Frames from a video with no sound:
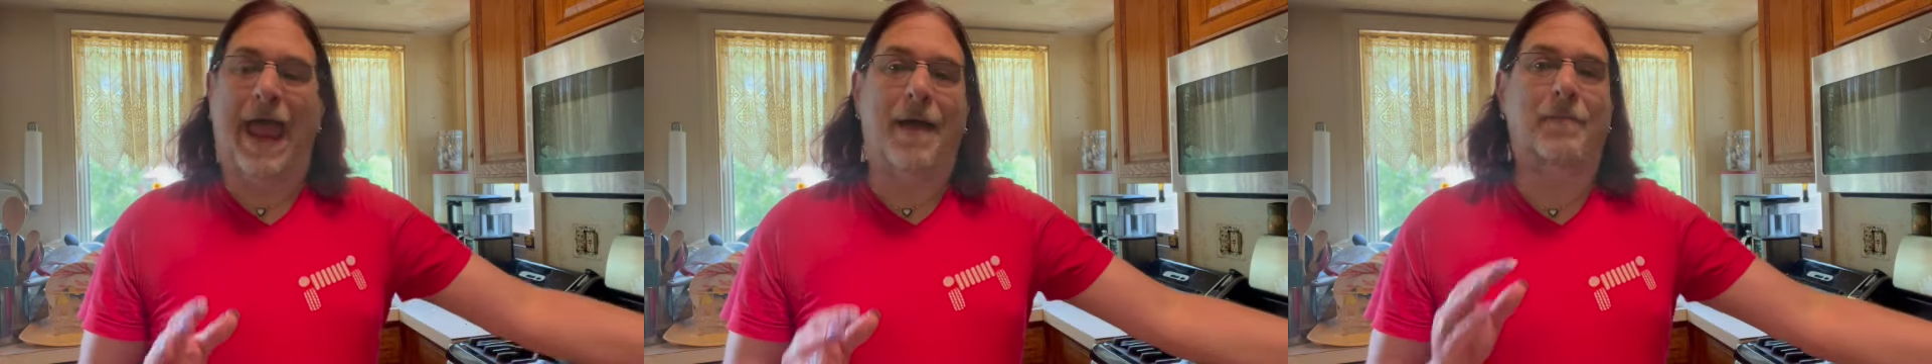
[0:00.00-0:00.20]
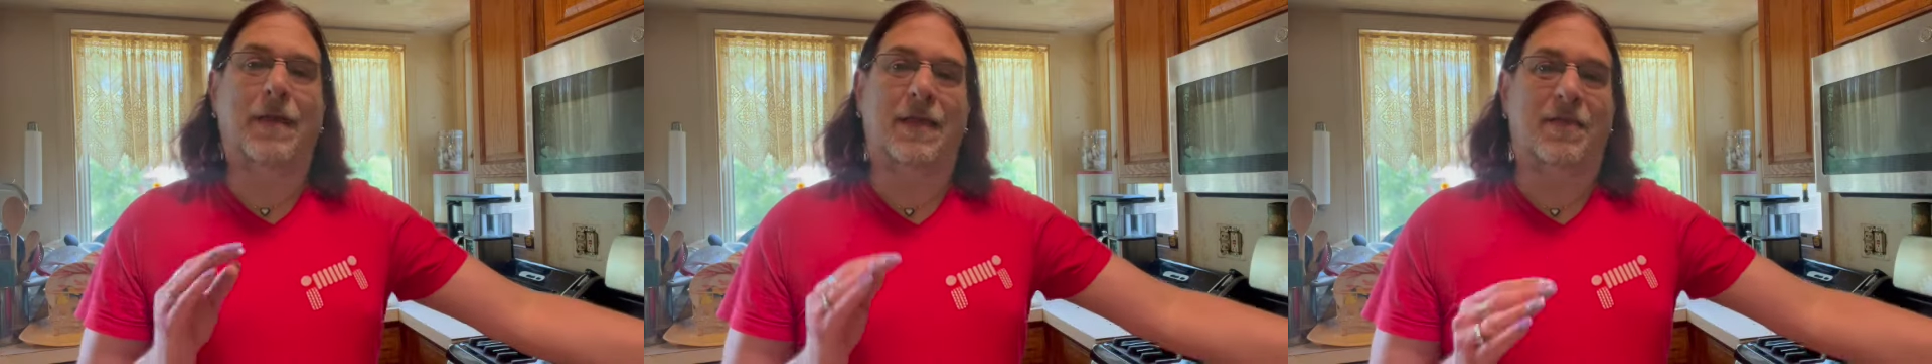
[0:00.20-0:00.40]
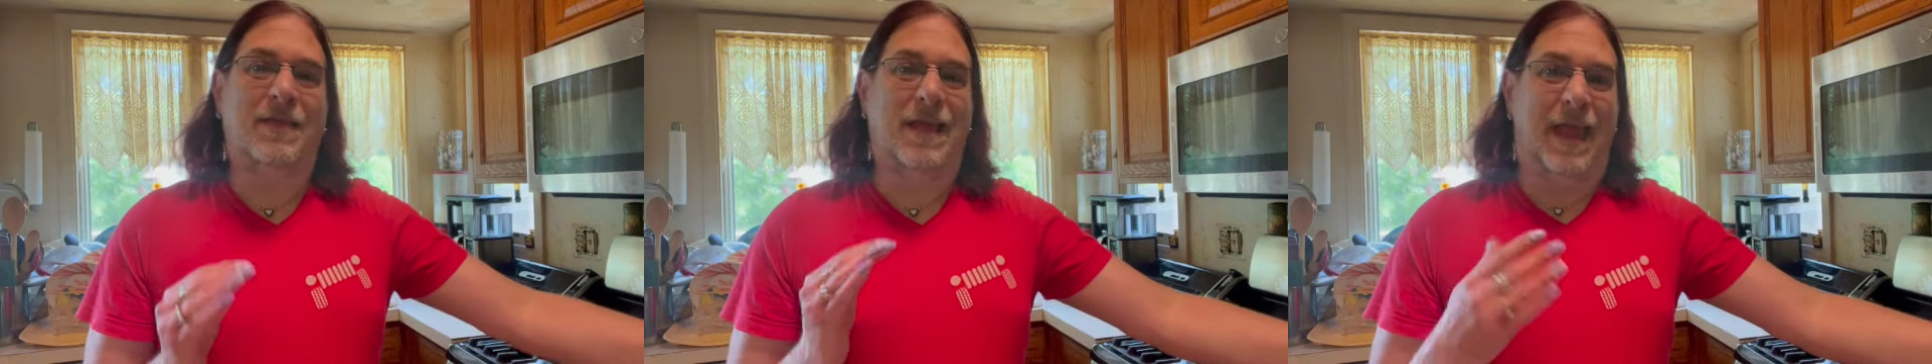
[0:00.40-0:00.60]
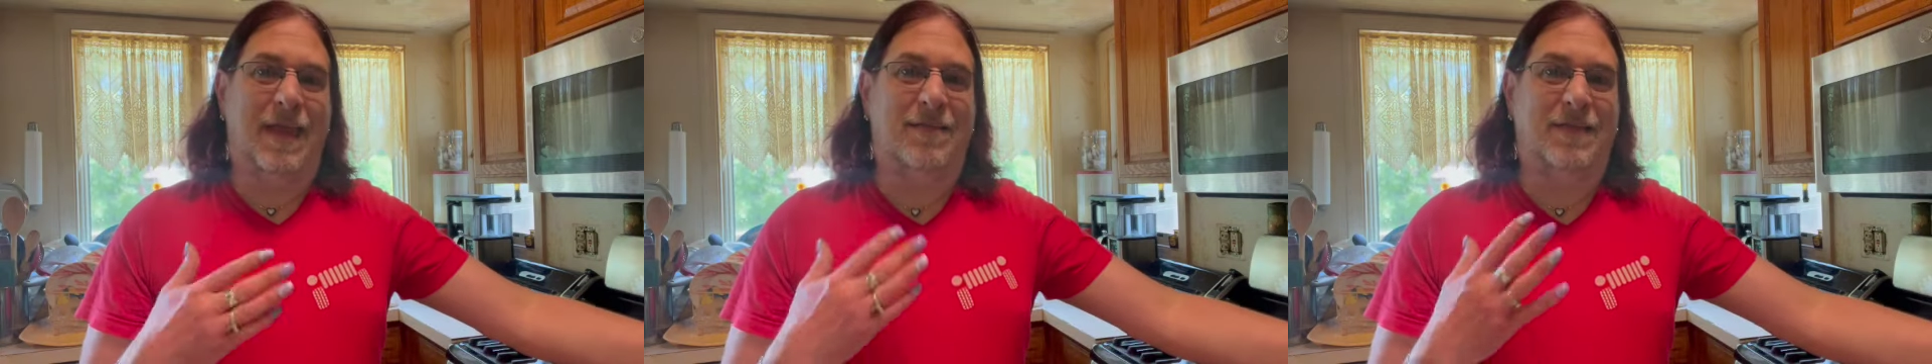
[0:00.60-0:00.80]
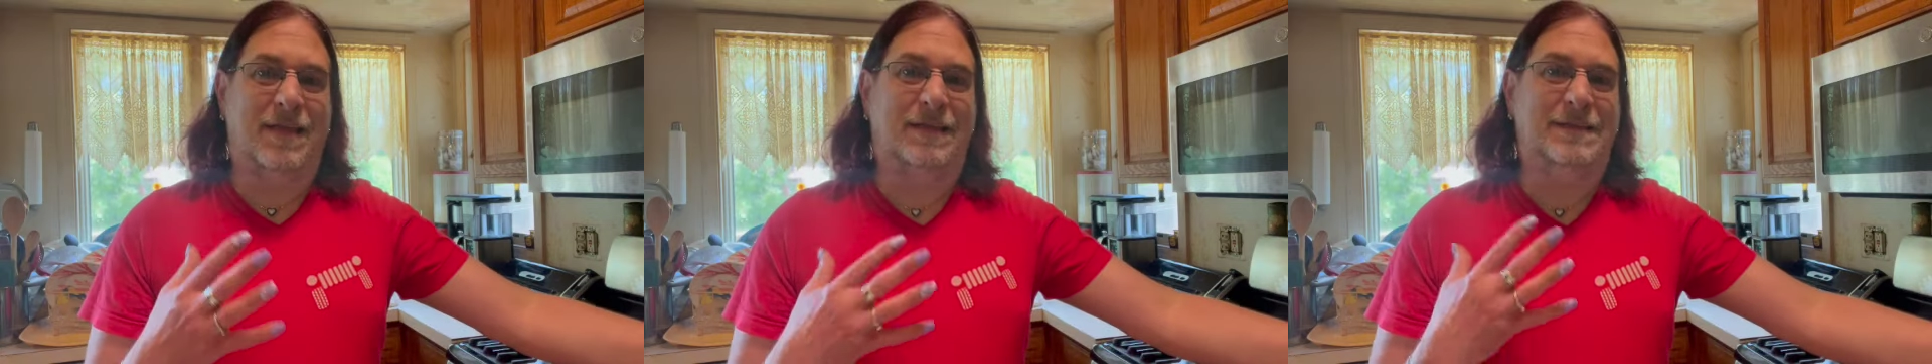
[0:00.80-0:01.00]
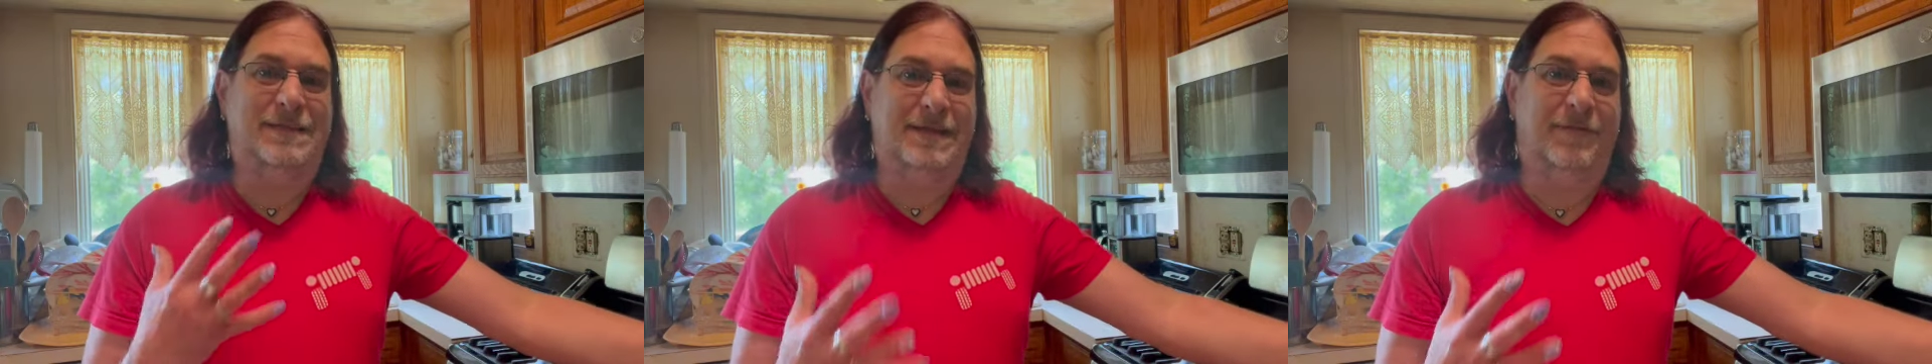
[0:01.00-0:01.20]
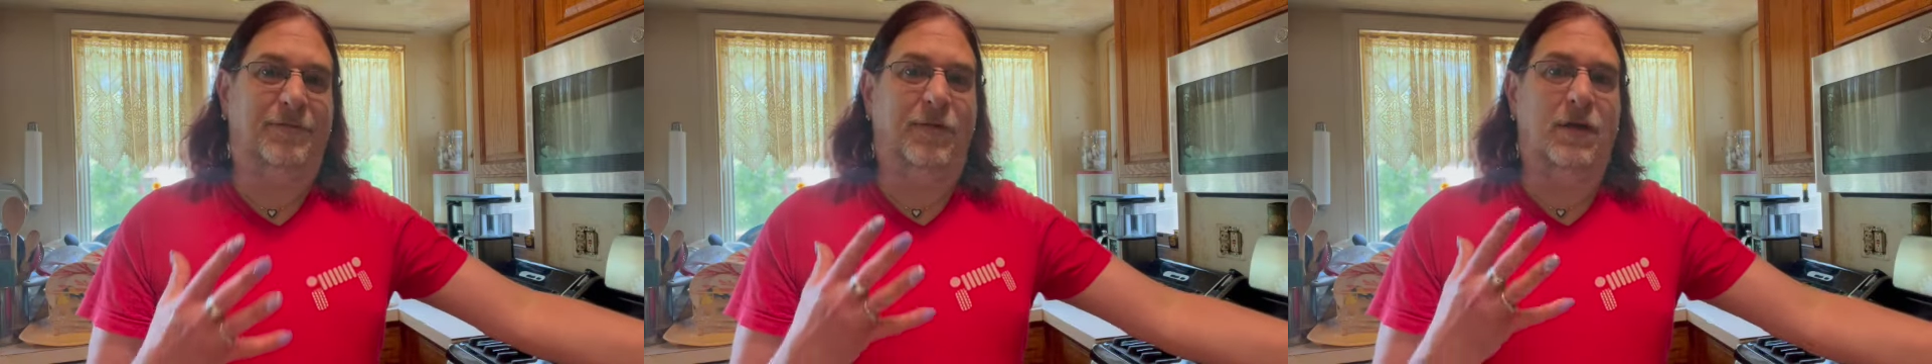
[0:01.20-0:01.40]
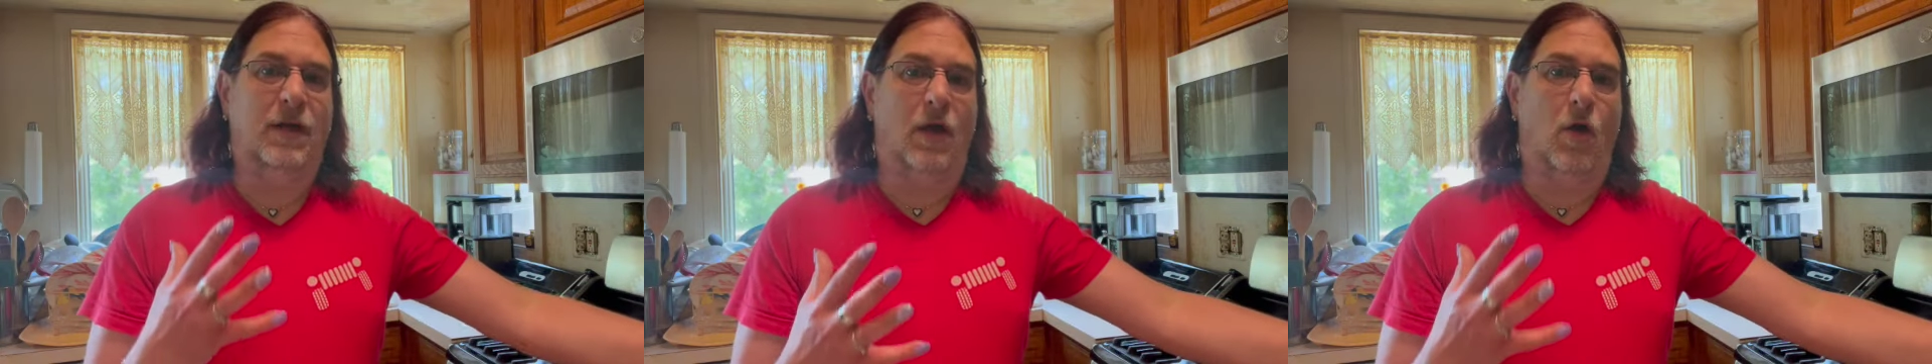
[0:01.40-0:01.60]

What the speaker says: is a different